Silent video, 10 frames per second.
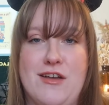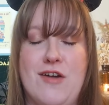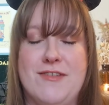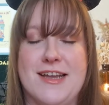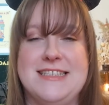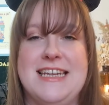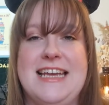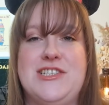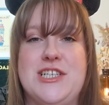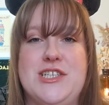COVID
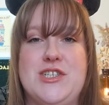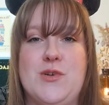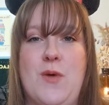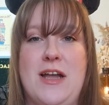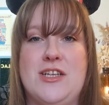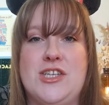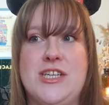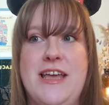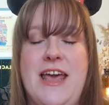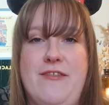isolation to
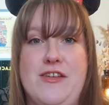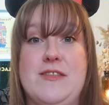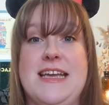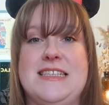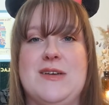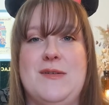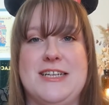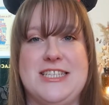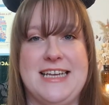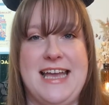watch a few things. So I
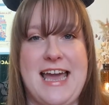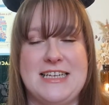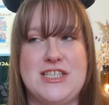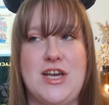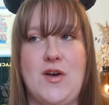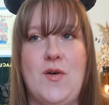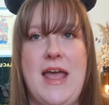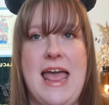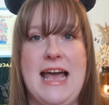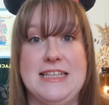watched Encanto
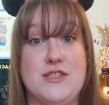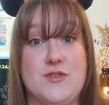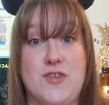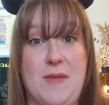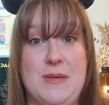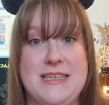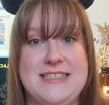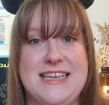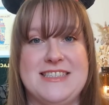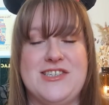and
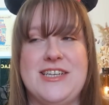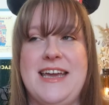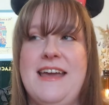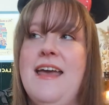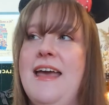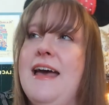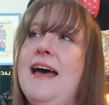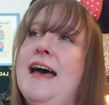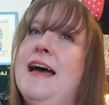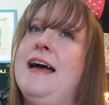Zootropolis yesterday,
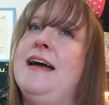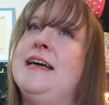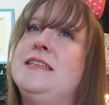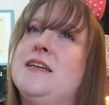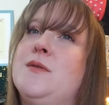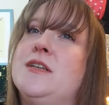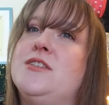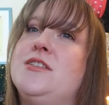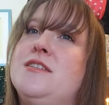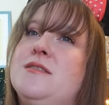and I
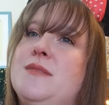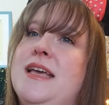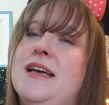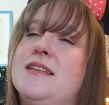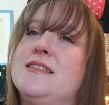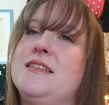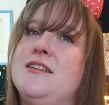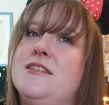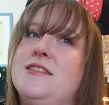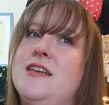watched something else
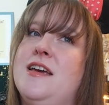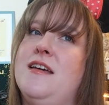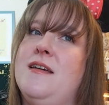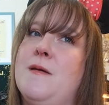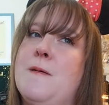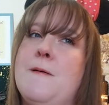the other day.